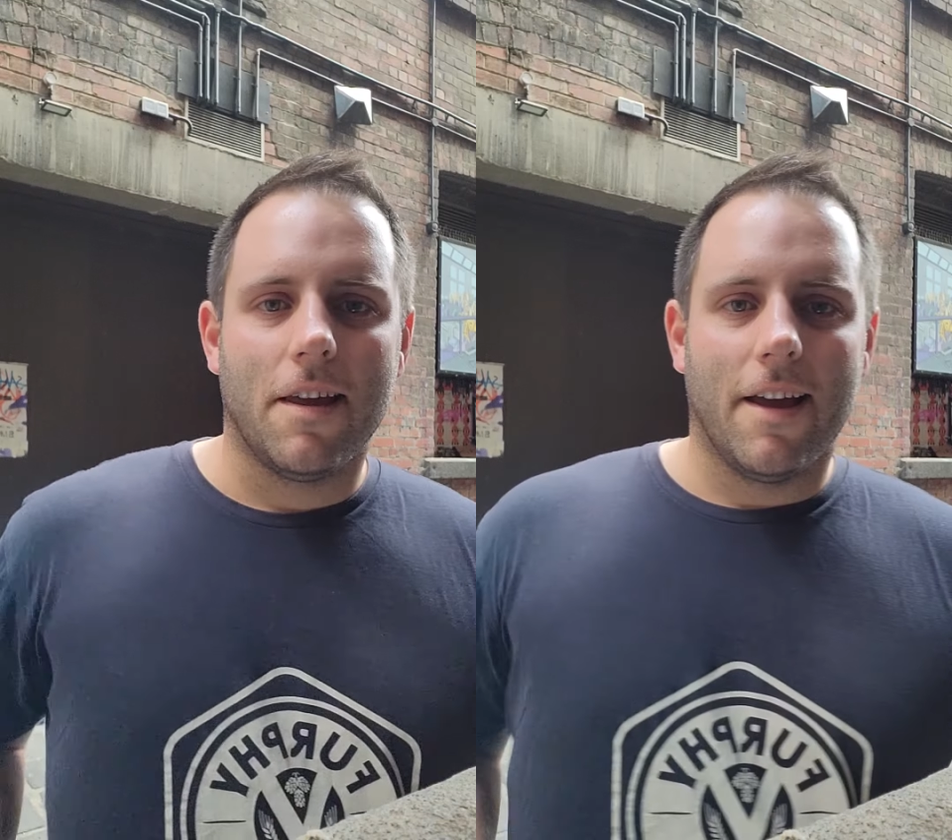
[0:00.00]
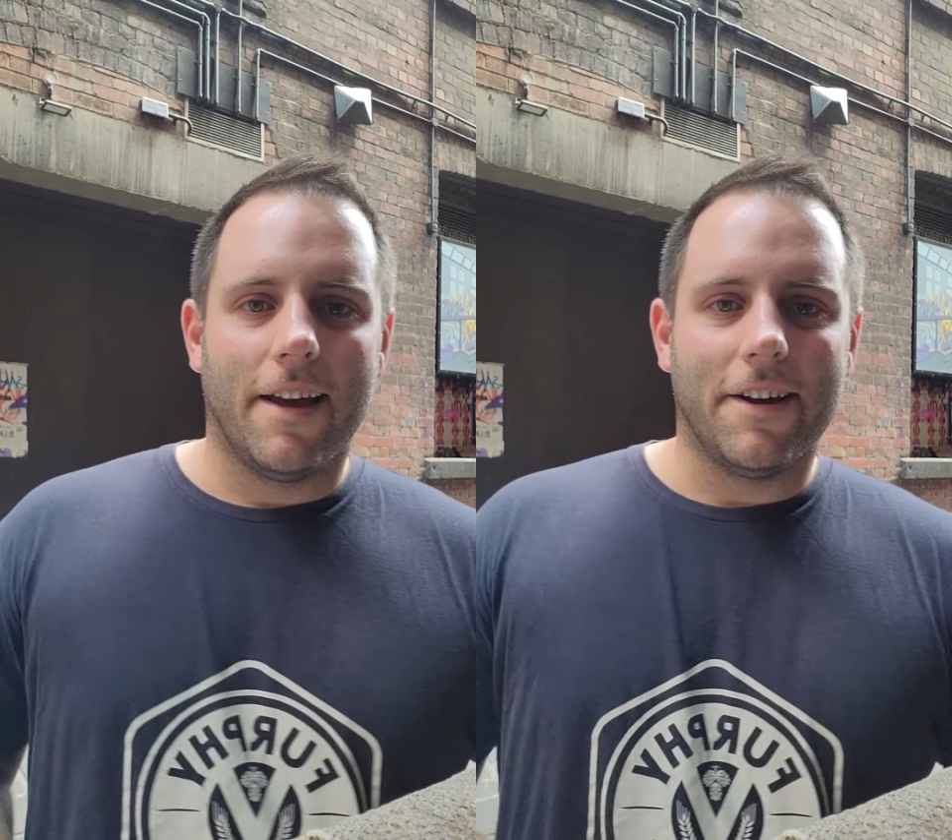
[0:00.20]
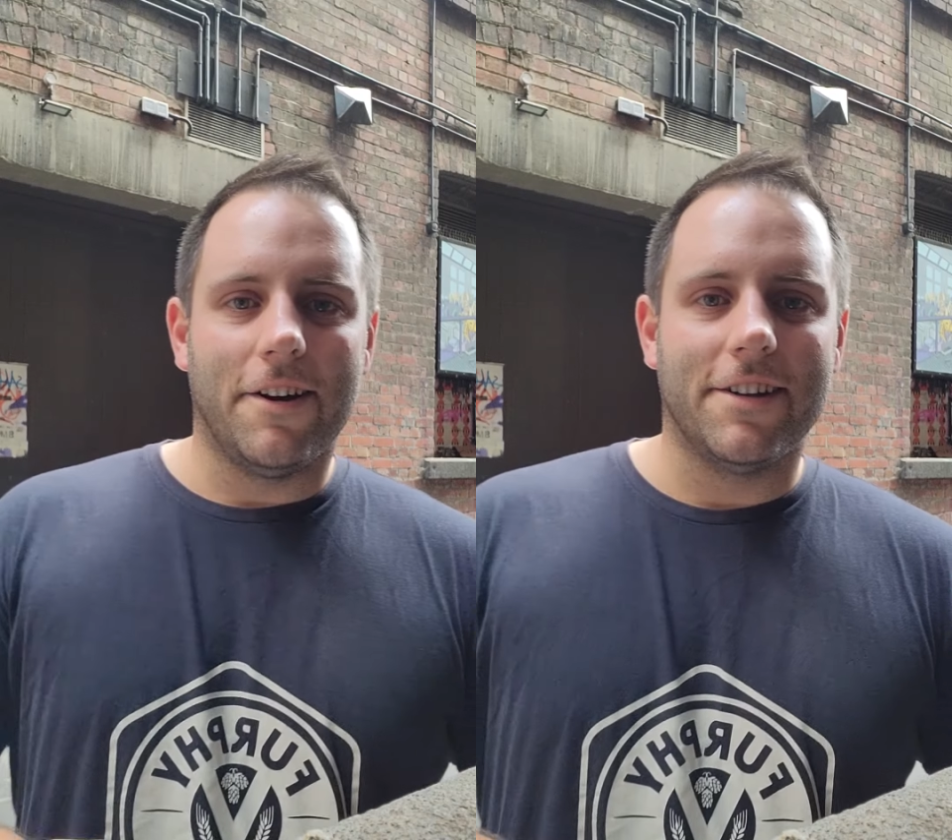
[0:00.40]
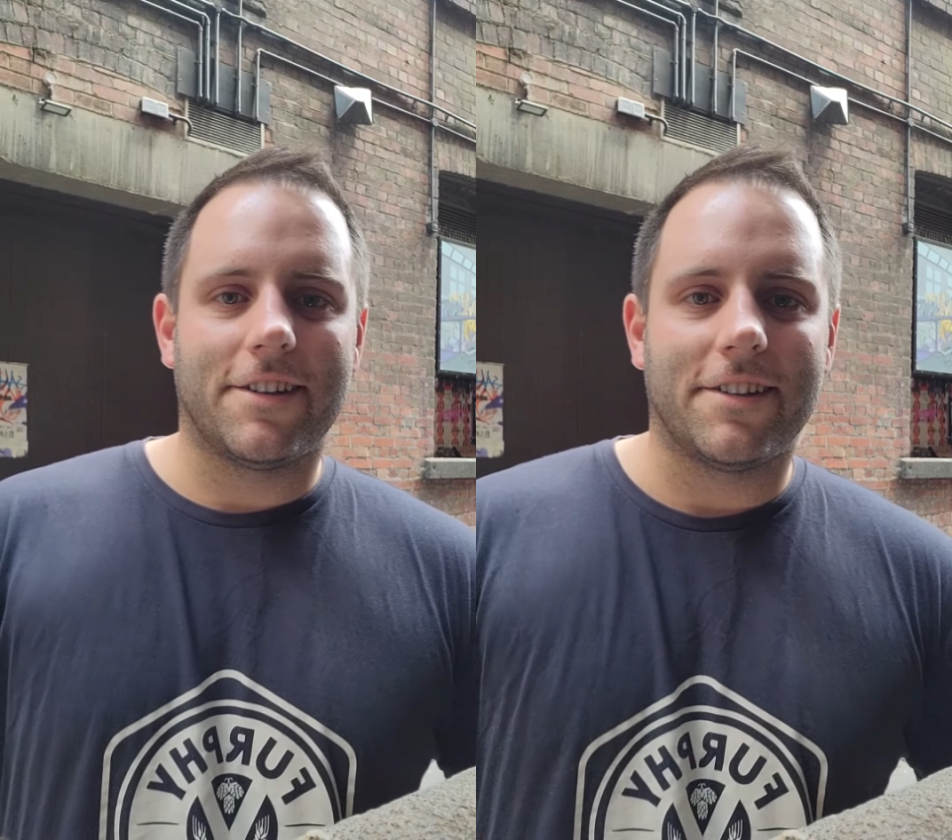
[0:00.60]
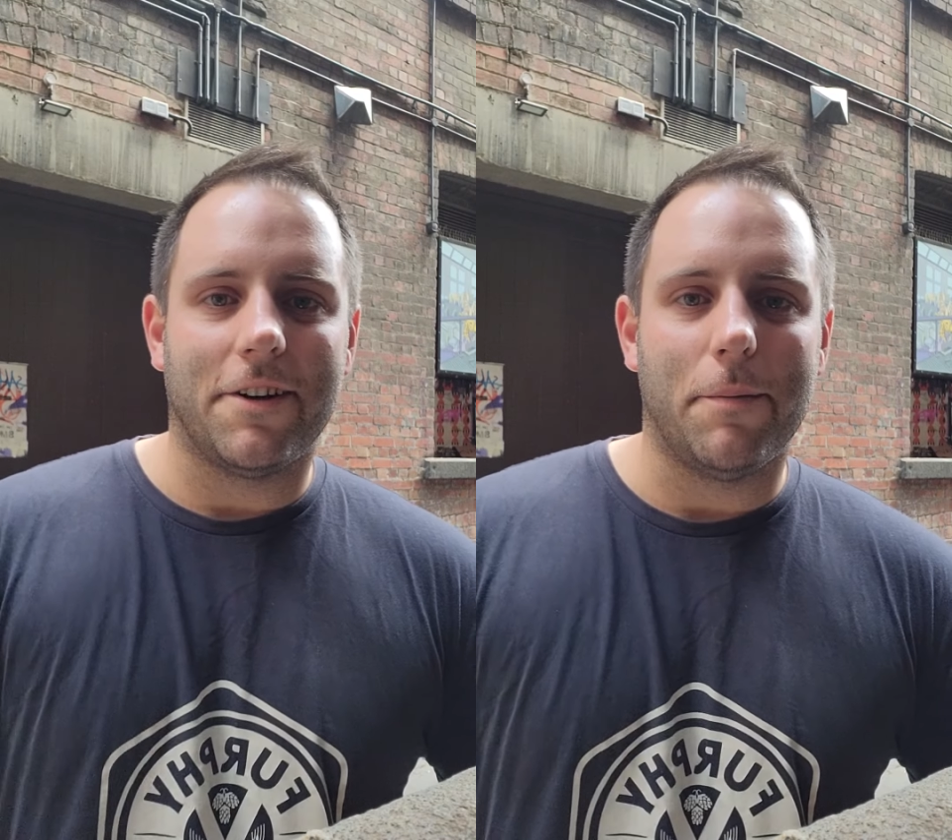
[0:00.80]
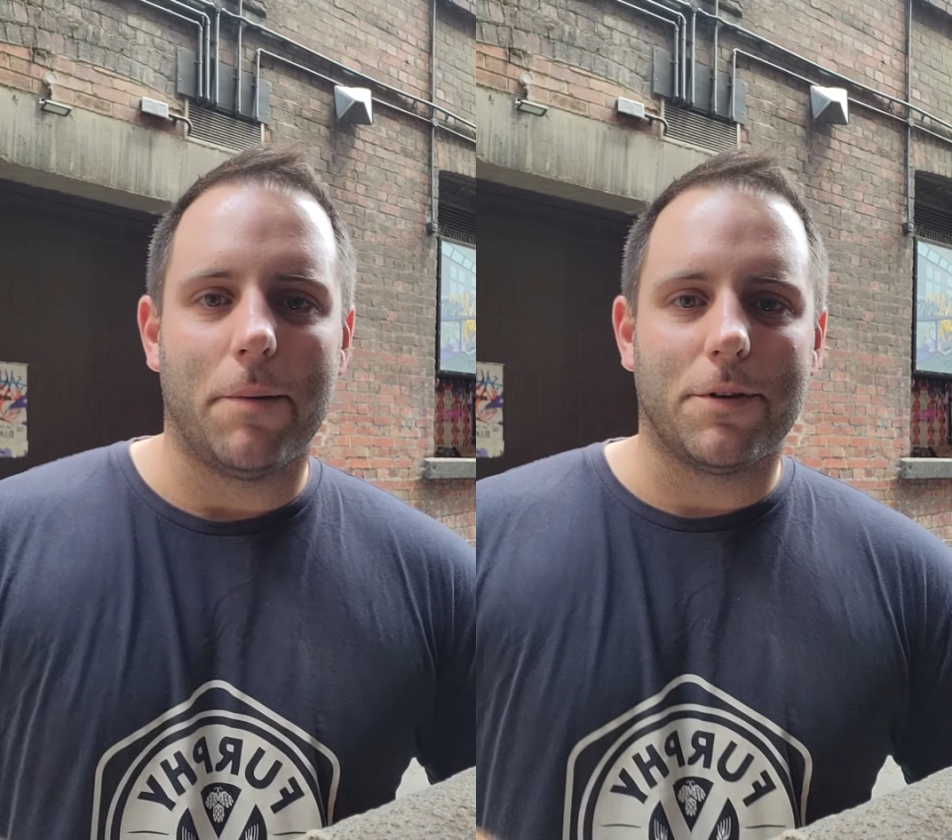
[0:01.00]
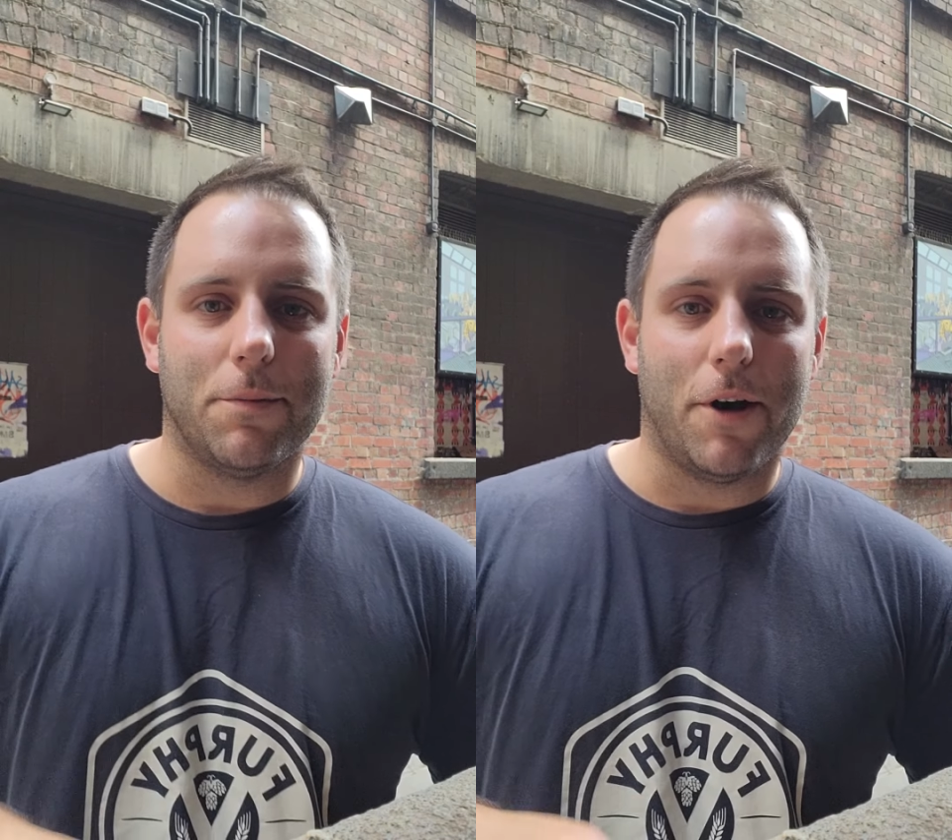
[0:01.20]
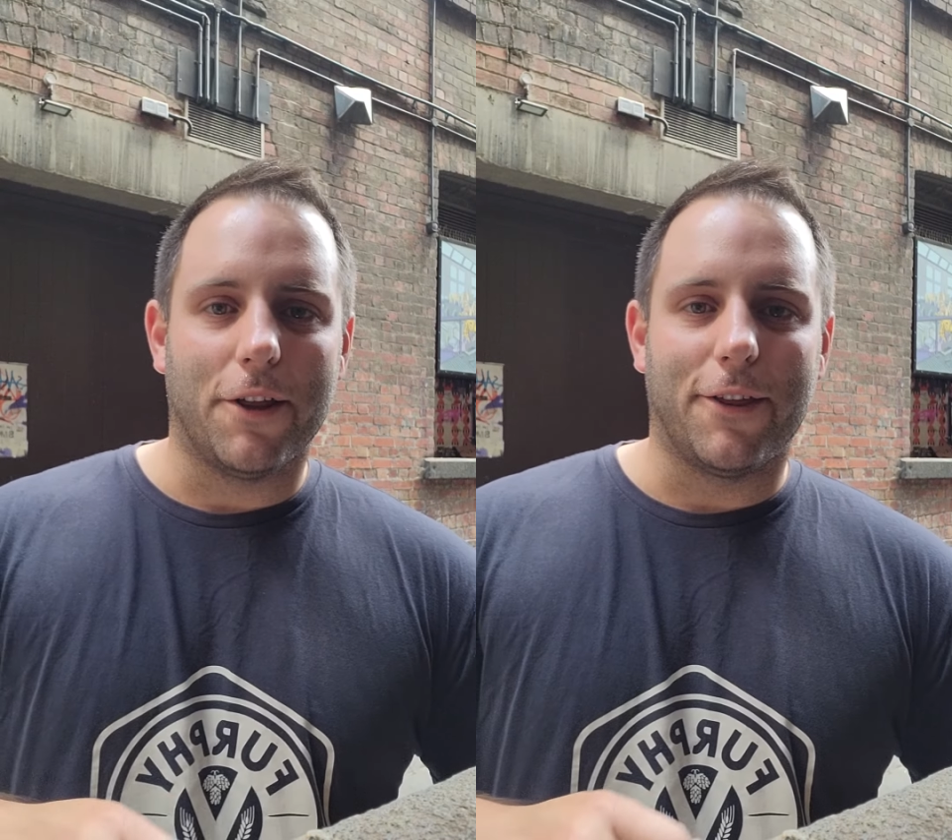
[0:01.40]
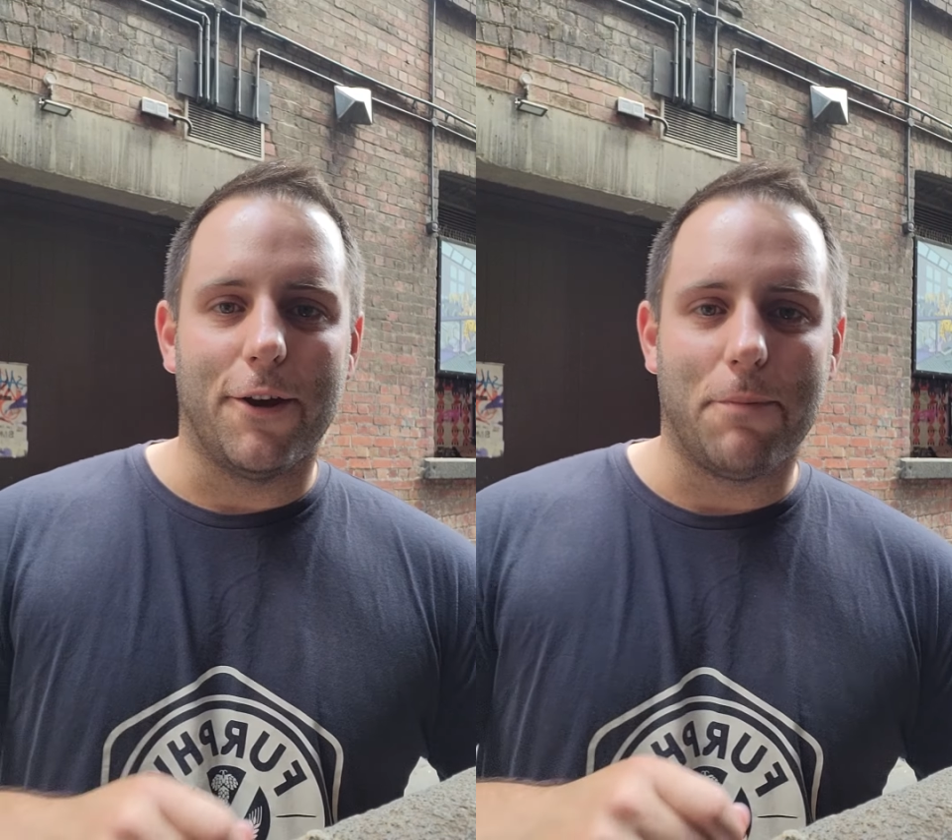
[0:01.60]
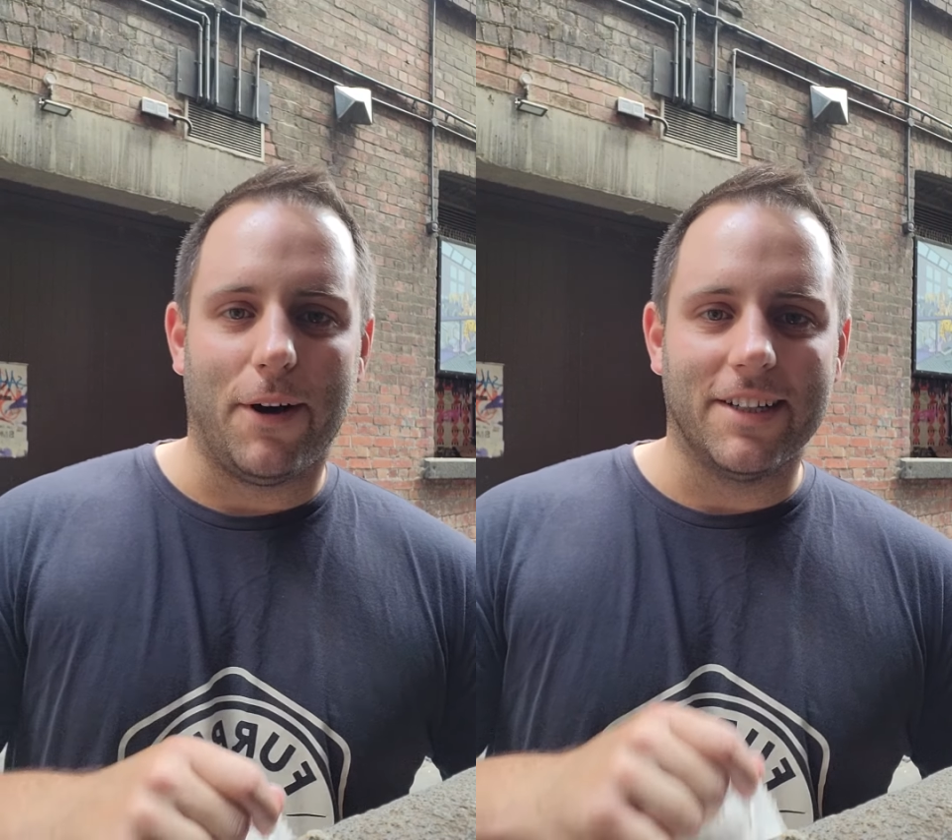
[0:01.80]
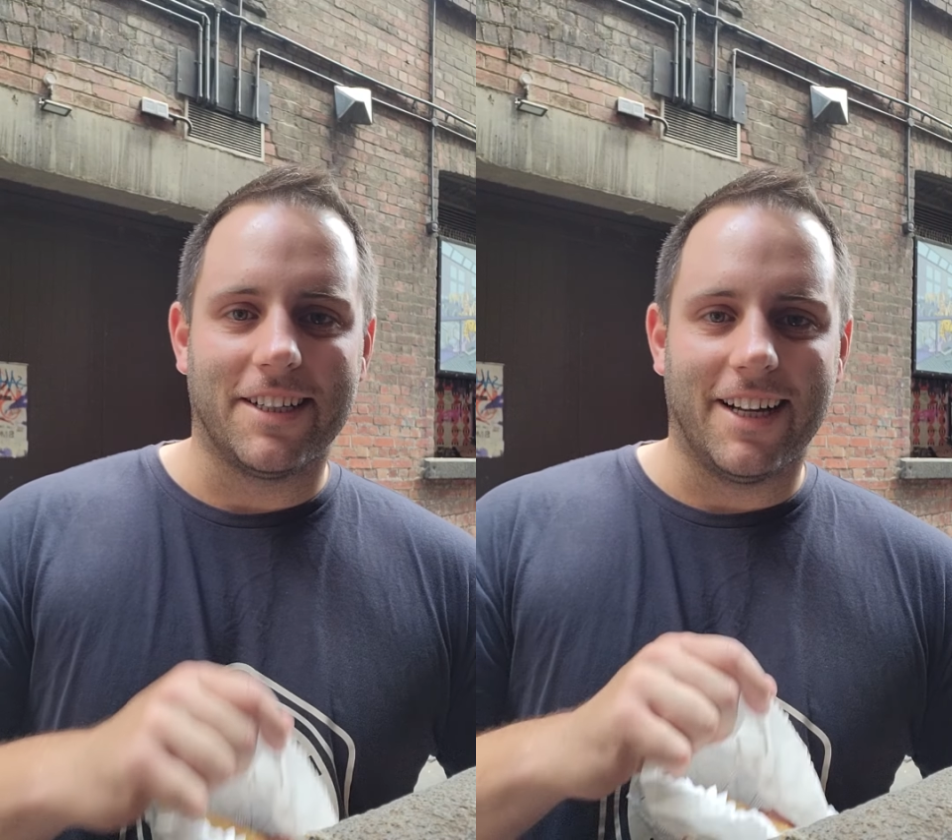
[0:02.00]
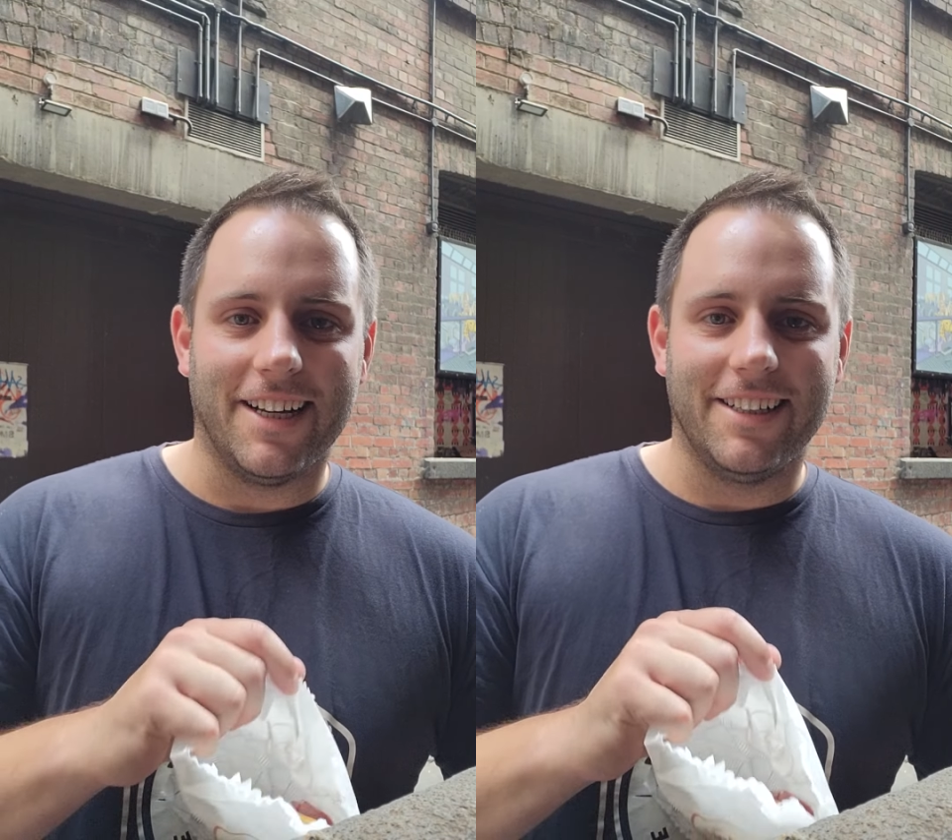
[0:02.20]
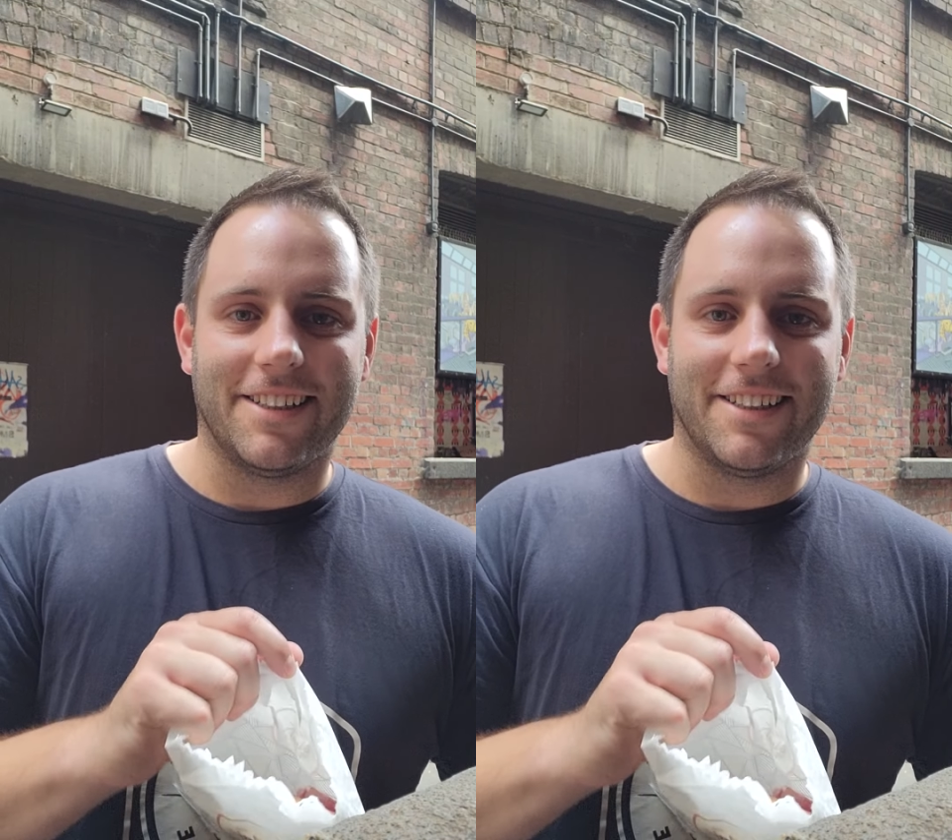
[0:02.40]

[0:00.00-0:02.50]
Hey guys, I'm up to my third pie today,